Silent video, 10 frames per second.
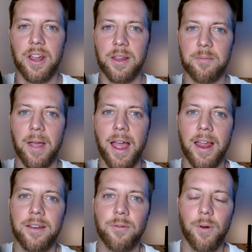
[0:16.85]
a
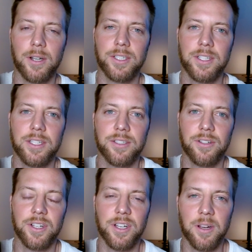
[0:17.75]
man watching this
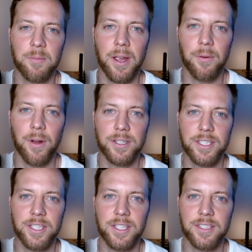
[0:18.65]
or a young man
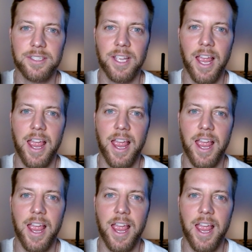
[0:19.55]
watching this